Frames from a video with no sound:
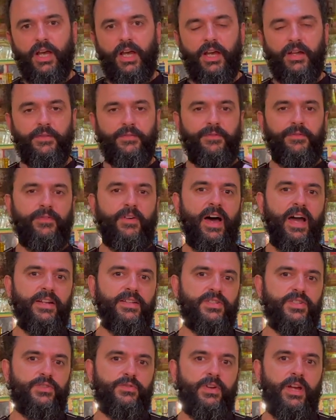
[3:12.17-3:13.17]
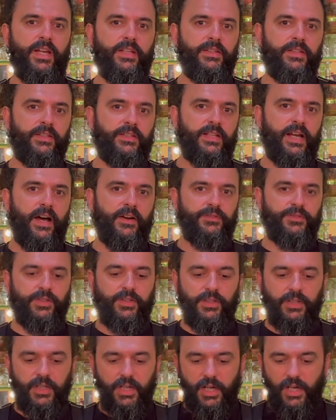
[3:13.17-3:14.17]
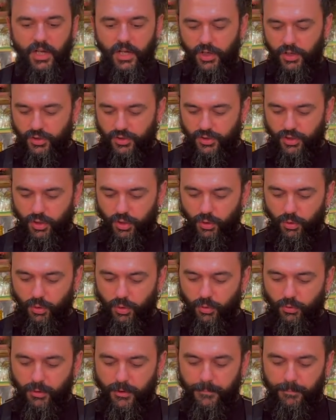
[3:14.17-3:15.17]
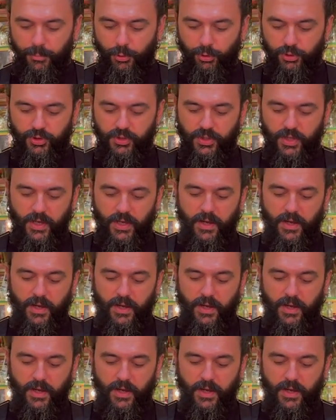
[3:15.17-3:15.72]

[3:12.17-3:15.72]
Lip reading: and fine strained it after. So we put